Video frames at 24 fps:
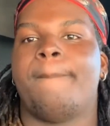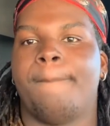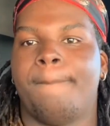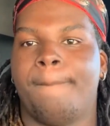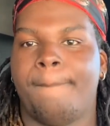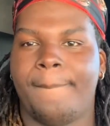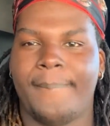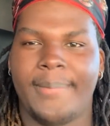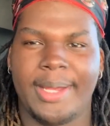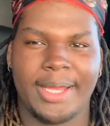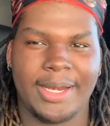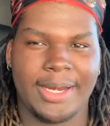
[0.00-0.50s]

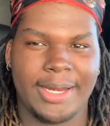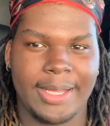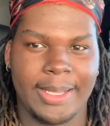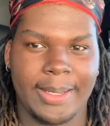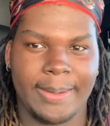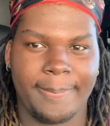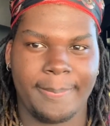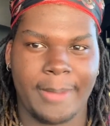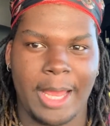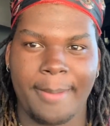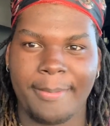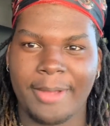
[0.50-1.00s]
But
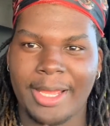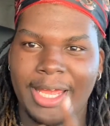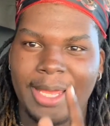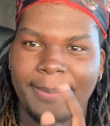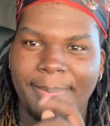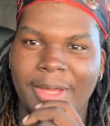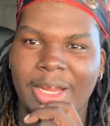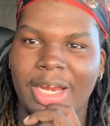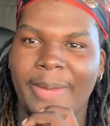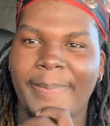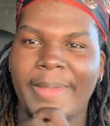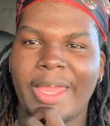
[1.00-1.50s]
I'm
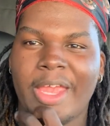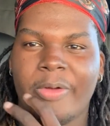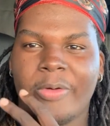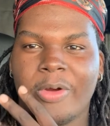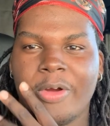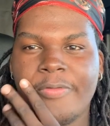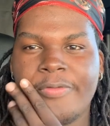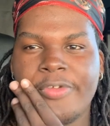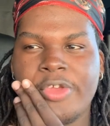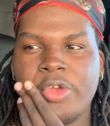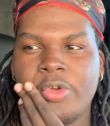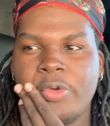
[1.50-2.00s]
gonna make a
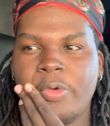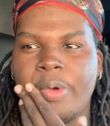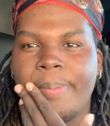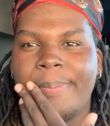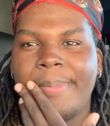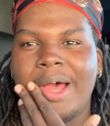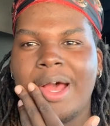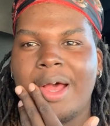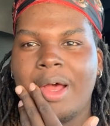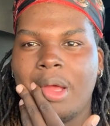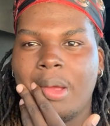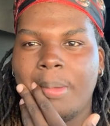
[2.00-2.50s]
review
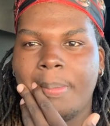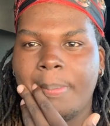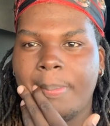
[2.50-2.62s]
about